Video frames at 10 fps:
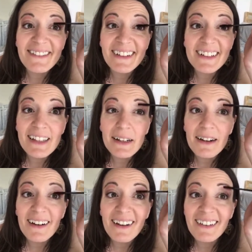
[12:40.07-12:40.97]
What is that
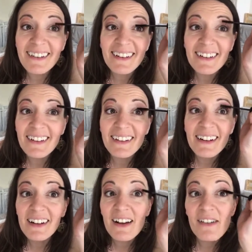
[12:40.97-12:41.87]
called?
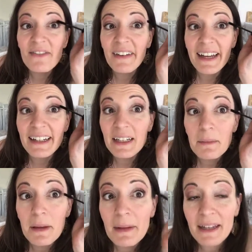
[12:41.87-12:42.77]
Fanning,
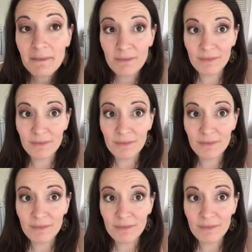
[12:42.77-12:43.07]
maybe?